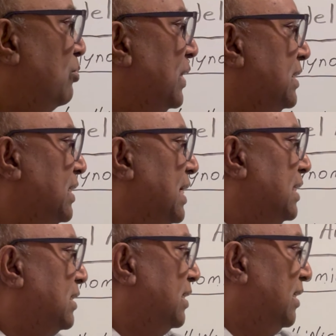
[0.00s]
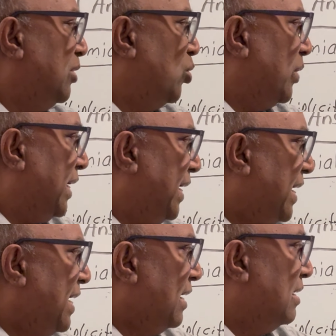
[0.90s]
function has
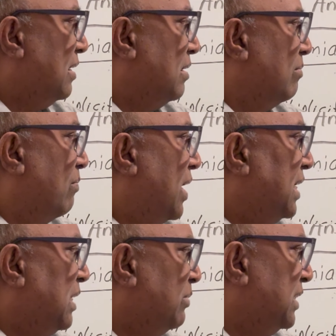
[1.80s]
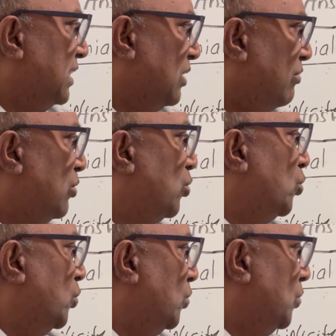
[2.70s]
0A. Multiplicity of
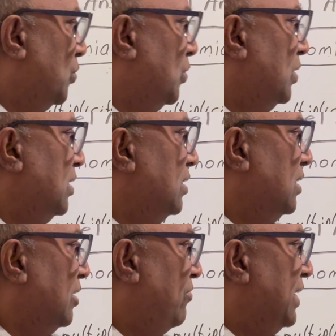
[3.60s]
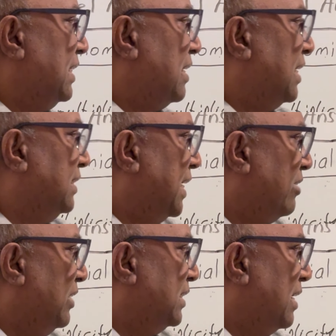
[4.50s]
2. If it is like that,
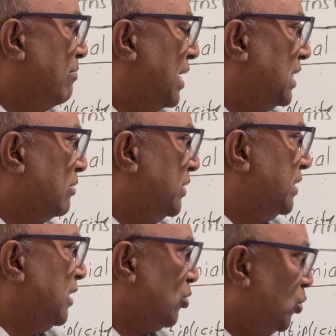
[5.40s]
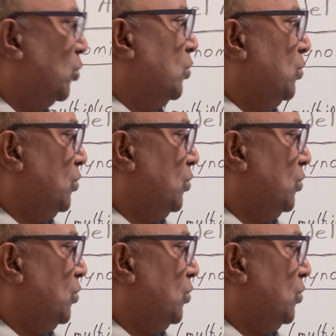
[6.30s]
we say multiplicity 2.